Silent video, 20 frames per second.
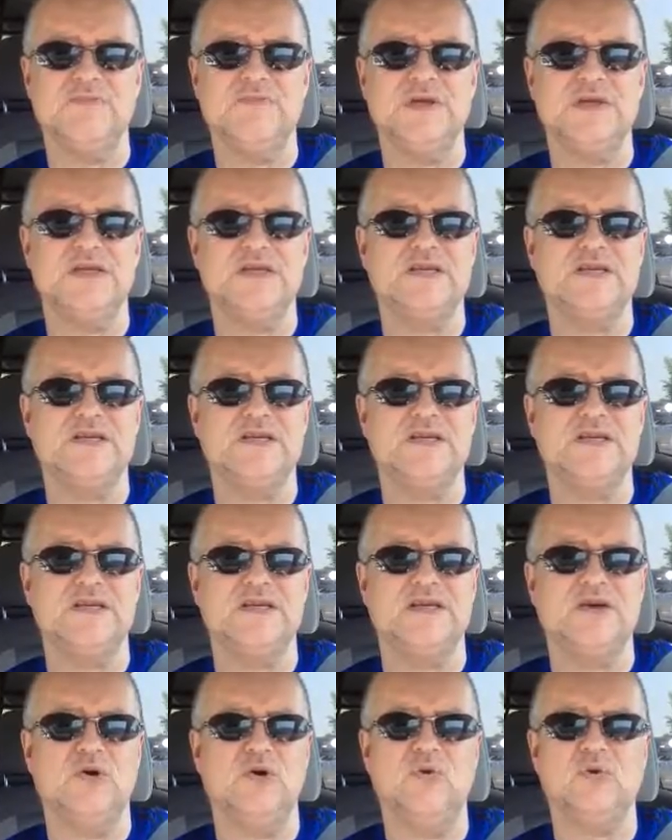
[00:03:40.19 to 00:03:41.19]
make
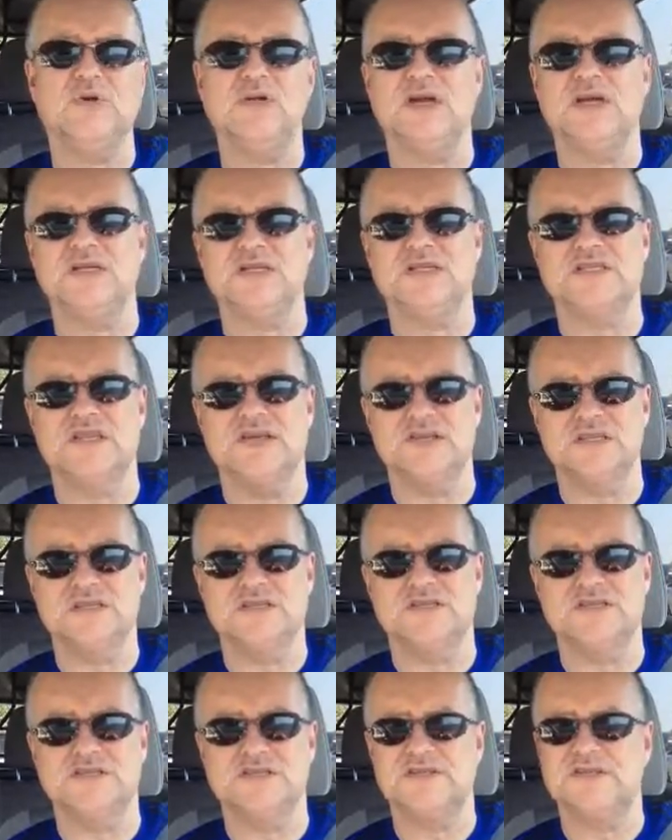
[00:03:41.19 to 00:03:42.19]
a whole lot of
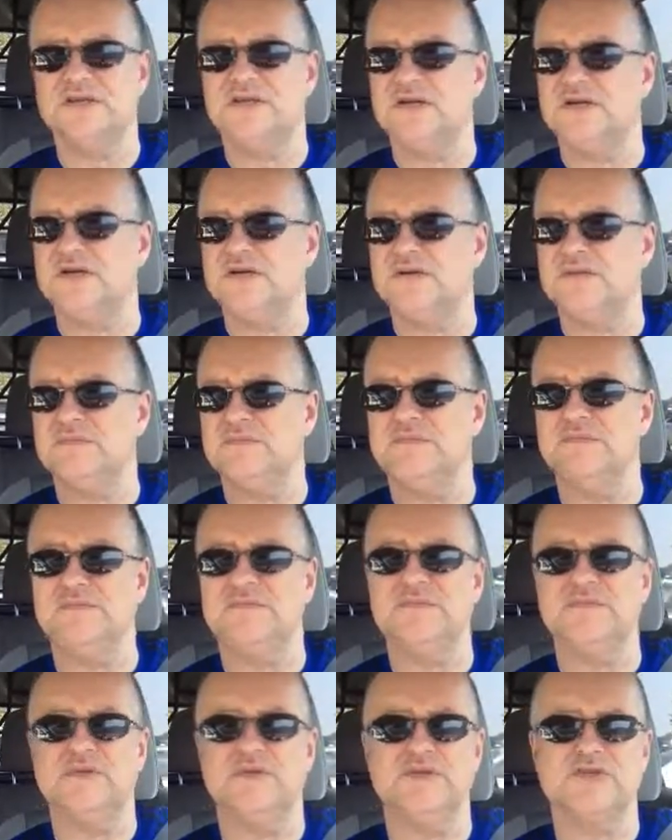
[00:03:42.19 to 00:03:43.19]
sense a
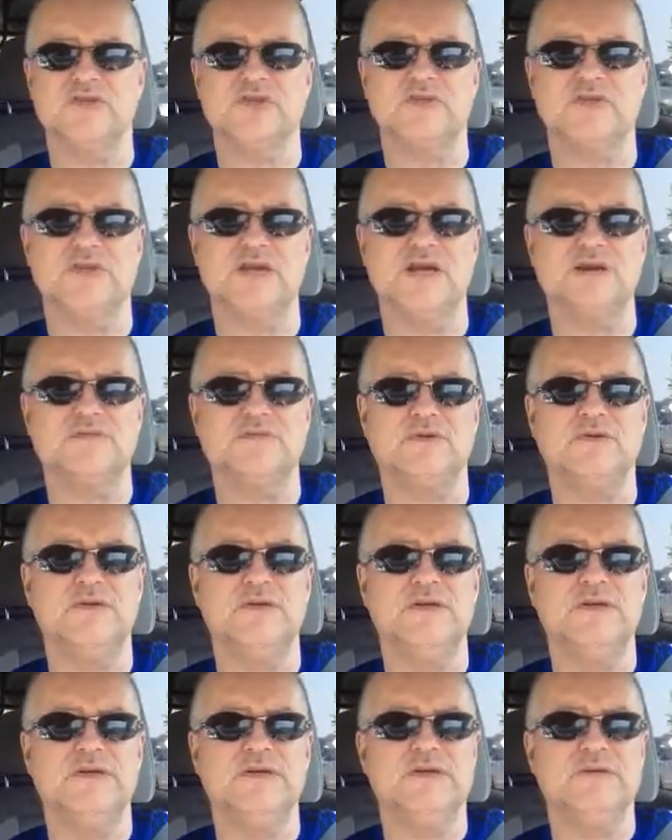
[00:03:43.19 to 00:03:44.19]
certain level
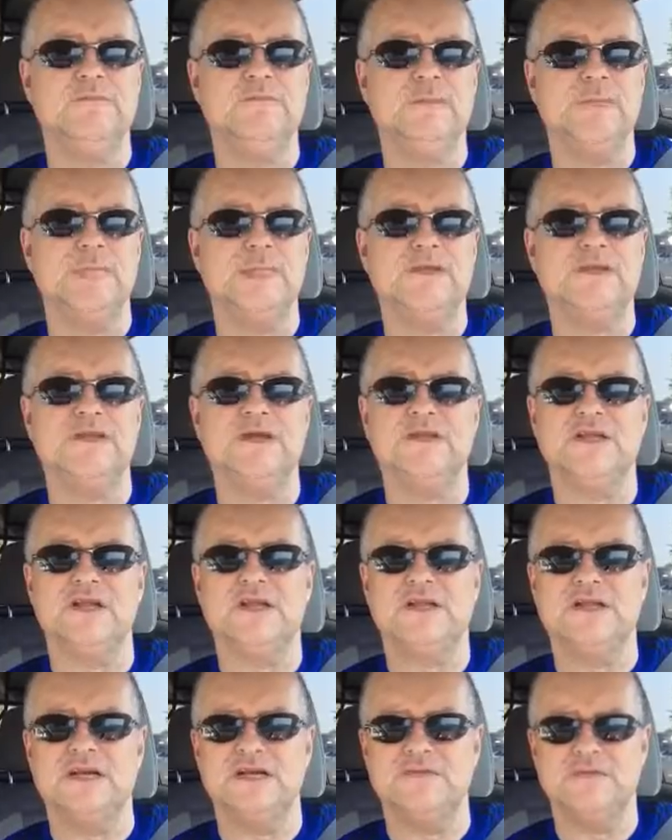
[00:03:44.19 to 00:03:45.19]
until
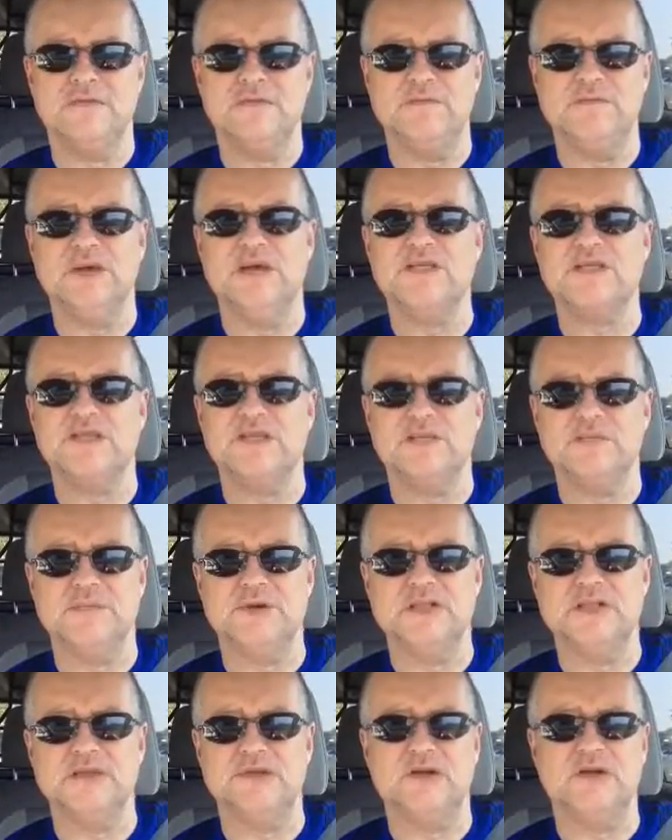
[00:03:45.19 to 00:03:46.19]
they kind of invest in the
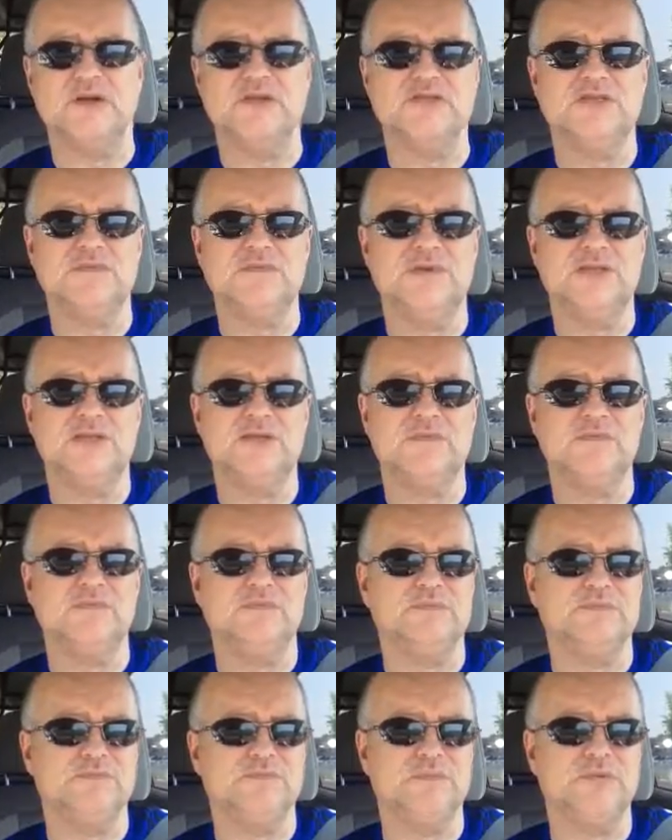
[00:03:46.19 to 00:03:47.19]
methodology. But
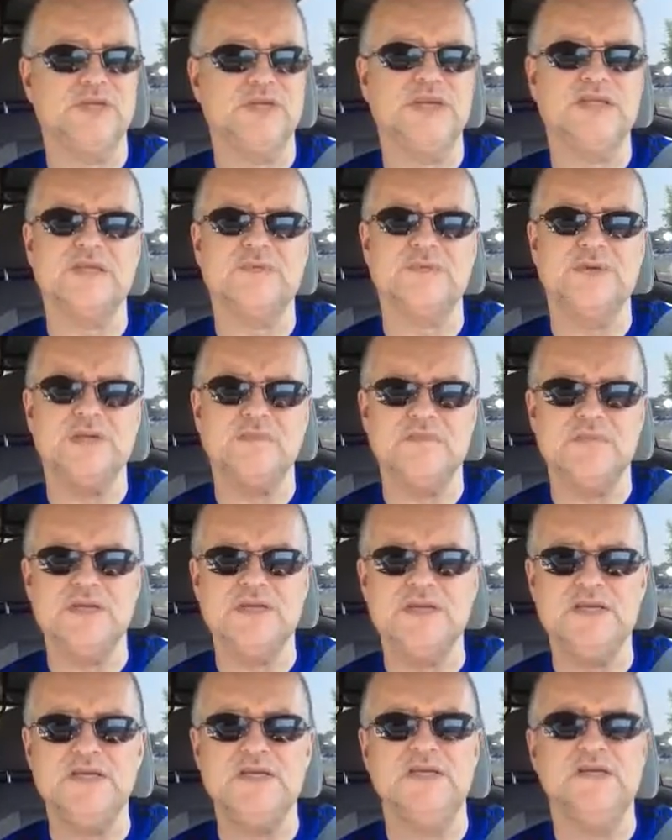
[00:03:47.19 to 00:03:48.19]
then when they get to meet
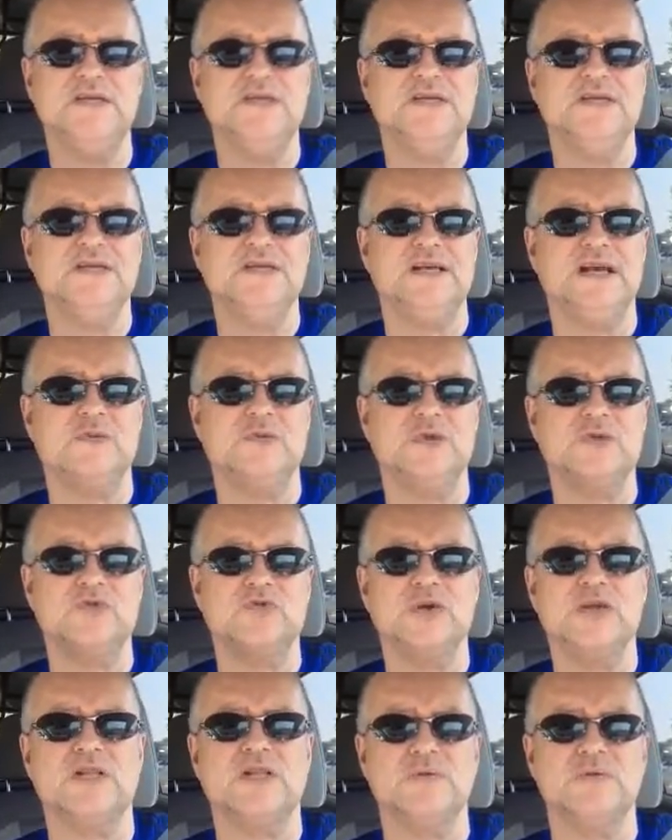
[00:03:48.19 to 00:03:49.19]
me and I work
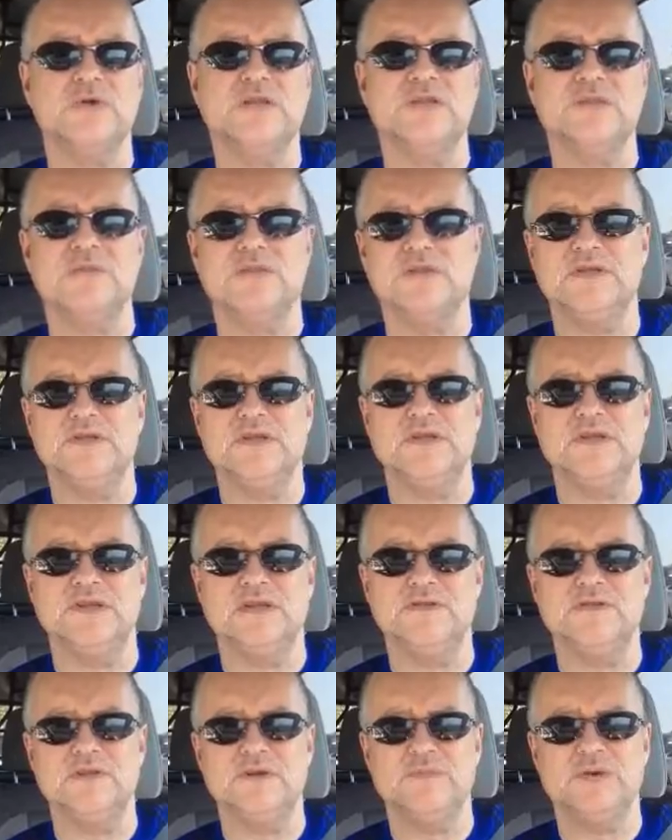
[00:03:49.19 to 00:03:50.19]
directly with them, then
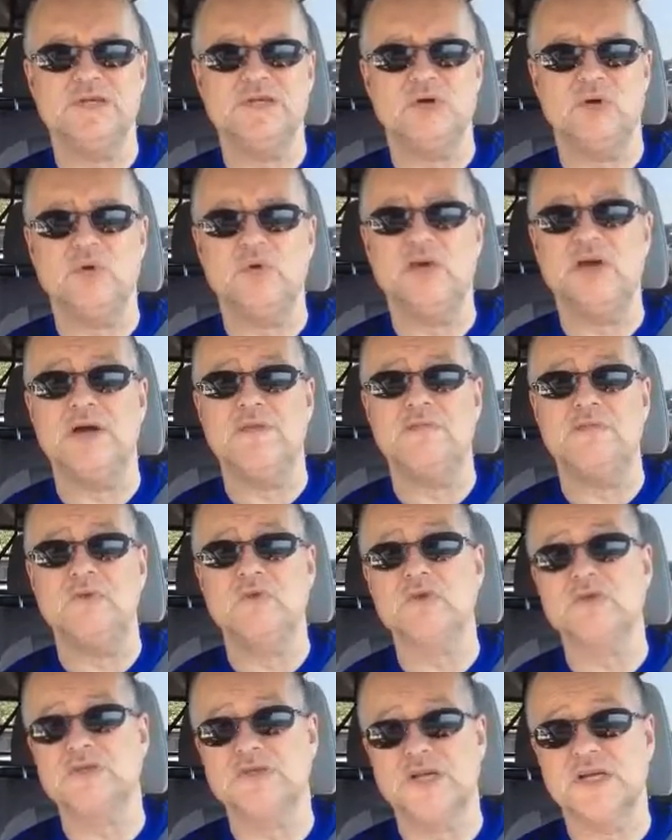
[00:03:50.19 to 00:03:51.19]
everything makes a whole lot
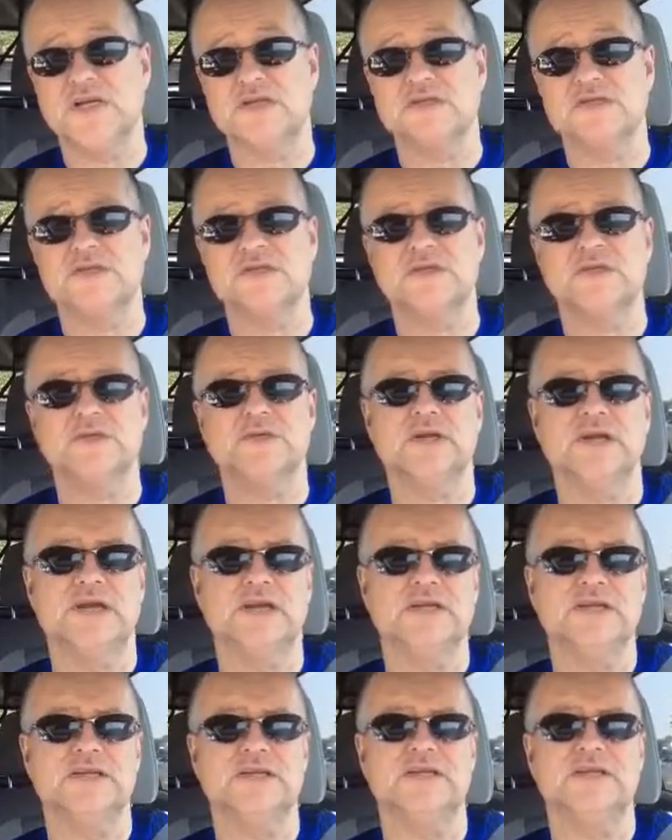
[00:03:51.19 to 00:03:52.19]
more sense.
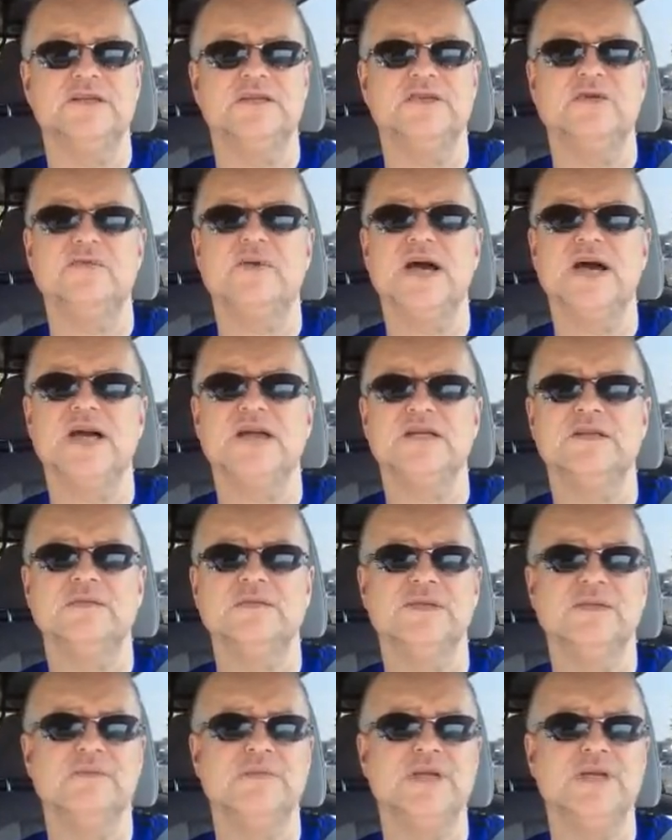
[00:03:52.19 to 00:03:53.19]
Okay, and then go back
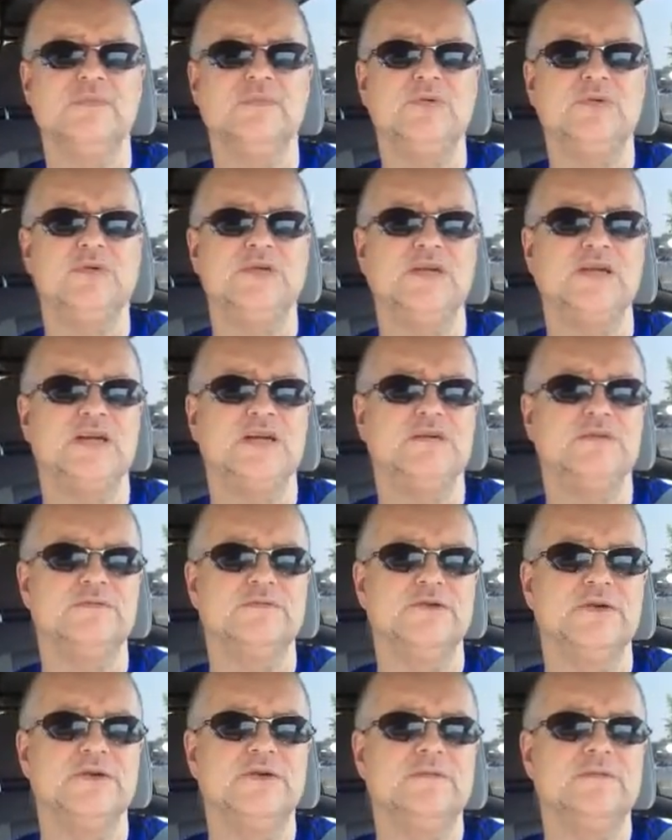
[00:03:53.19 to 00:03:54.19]
and be able to kind of